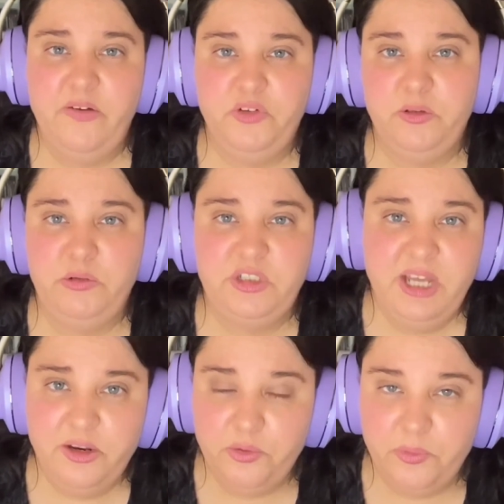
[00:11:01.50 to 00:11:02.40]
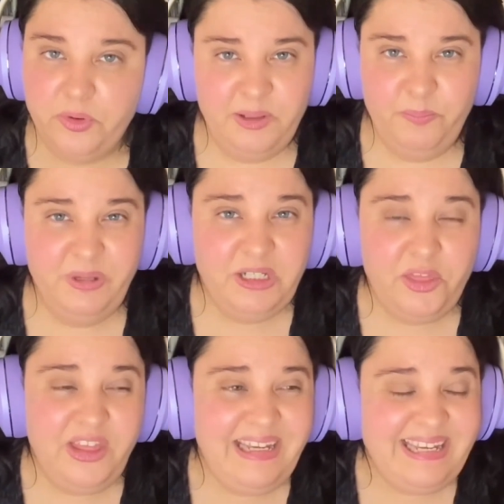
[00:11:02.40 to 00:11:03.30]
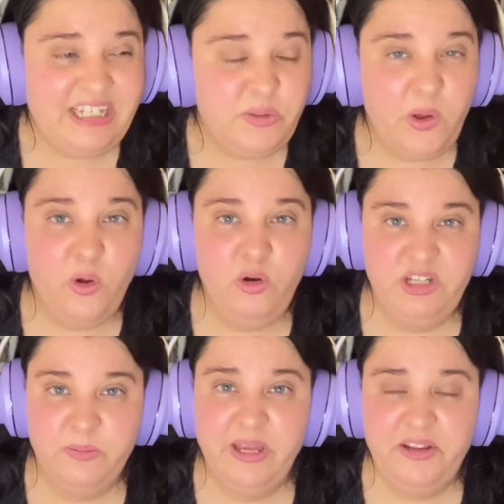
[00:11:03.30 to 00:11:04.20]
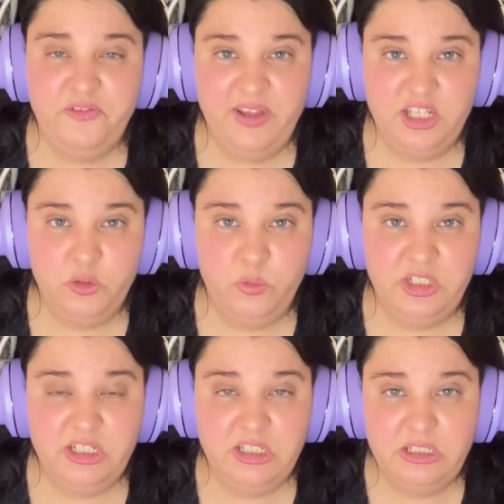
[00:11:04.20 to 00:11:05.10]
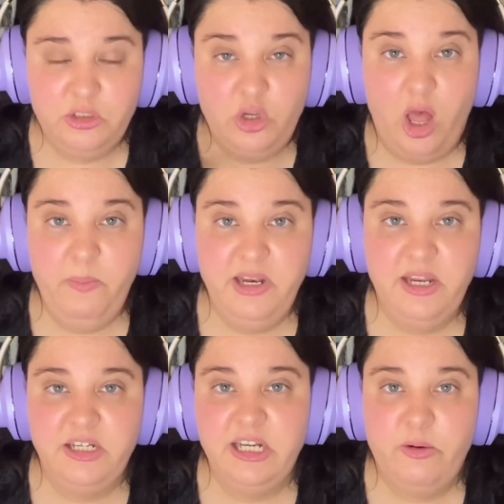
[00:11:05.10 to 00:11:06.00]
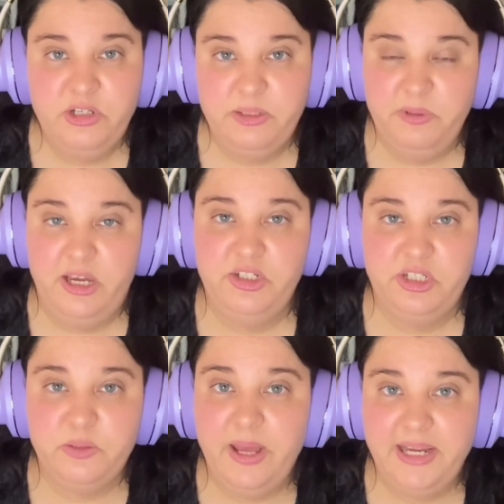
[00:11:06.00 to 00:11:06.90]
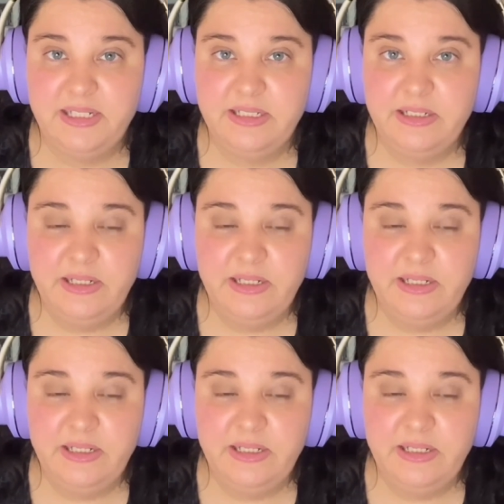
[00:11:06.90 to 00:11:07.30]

to do shadow work. But the thing is, you always manifest which is dominant in our subconscious mind.